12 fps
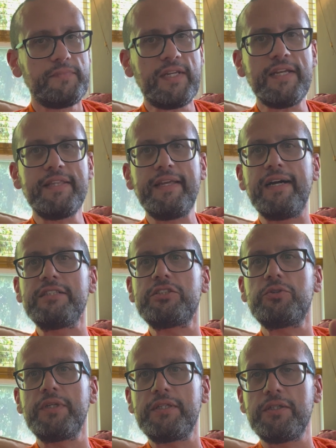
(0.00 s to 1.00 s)
they are
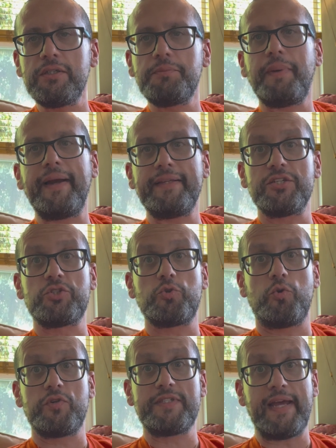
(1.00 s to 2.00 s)
triggered by the
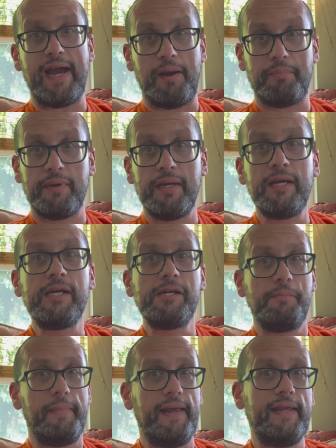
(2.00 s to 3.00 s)
source app,
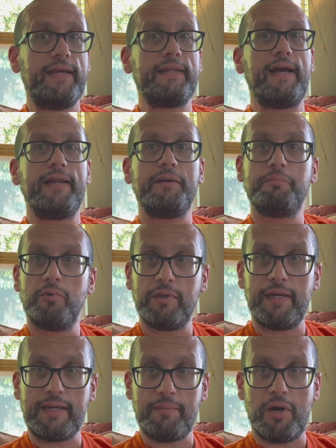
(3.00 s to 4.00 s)
meaning that in Book
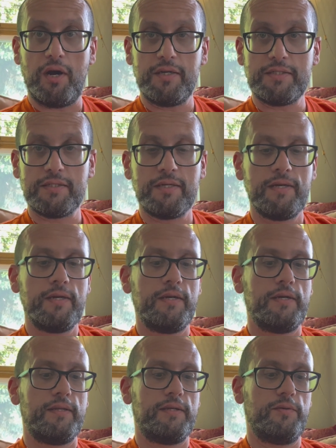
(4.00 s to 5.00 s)
Like a Boss,
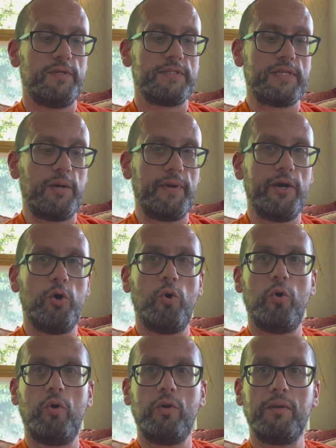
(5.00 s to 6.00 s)
there is now a
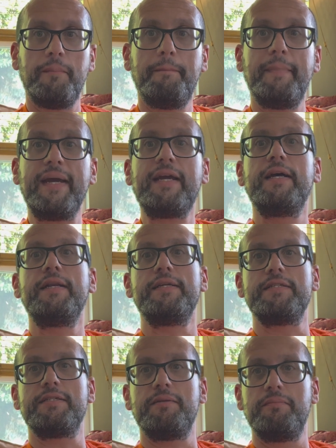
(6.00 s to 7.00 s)
whole
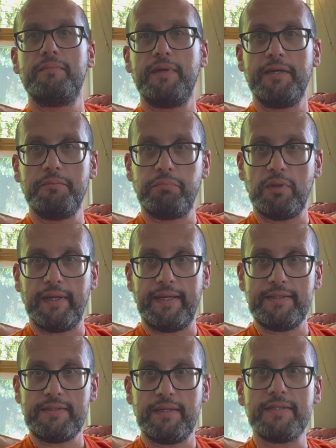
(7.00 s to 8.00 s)
mechanism in
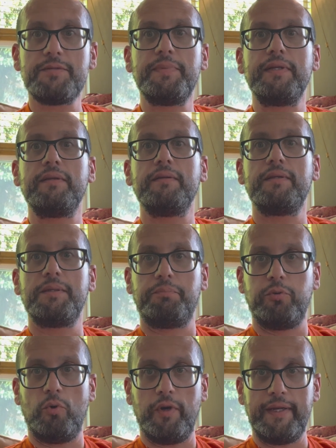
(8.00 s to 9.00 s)
place that's been
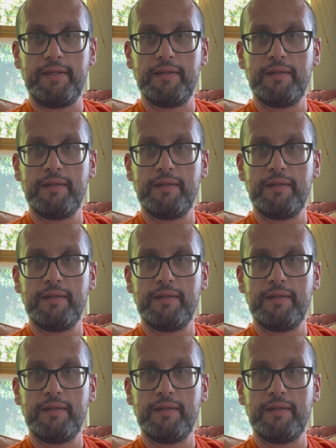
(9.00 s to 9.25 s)
deployed